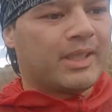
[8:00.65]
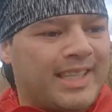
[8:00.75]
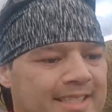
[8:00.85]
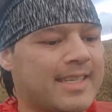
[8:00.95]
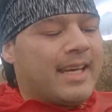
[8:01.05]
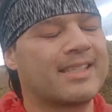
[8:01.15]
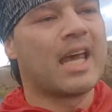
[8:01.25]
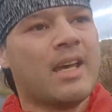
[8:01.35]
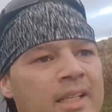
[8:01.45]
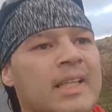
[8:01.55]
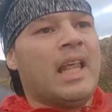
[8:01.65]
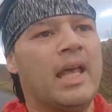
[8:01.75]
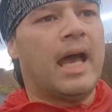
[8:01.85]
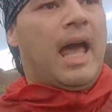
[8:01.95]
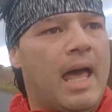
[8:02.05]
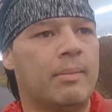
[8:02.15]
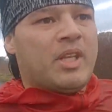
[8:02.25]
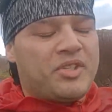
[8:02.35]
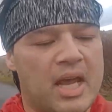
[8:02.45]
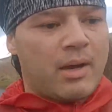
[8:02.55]
but I did 6.
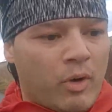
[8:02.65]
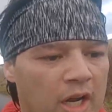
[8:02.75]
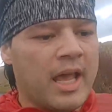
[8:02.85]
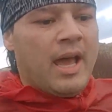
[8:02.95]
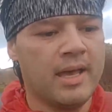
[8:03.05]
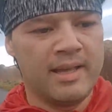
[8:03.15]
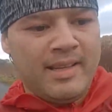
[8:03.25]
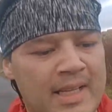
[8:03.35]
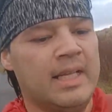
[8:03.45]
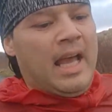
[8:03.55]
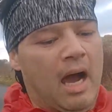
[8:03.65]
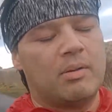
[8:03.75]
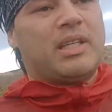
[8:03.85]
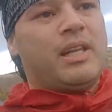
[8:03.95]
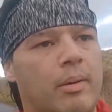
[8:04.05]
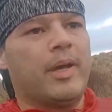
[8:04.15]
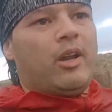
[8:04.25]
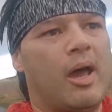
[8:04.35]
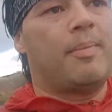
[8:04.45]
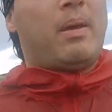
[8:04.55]
And the second one I was a little bit
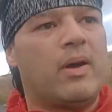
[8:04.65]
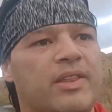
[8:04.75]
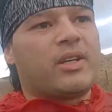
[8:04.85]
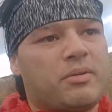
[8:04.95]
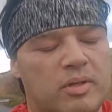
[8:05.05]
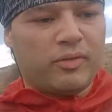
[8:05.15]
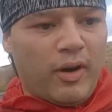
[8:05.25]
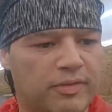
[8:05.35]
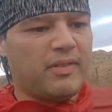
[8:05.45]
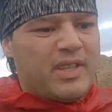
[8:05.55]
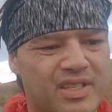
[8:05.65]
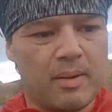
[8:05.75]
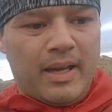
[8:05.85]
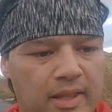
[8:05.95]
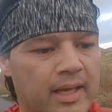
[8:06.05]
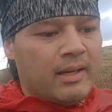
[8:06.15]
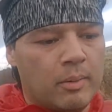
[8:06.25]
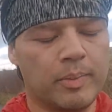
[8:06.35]
unhappy with because it was 4:52, I think.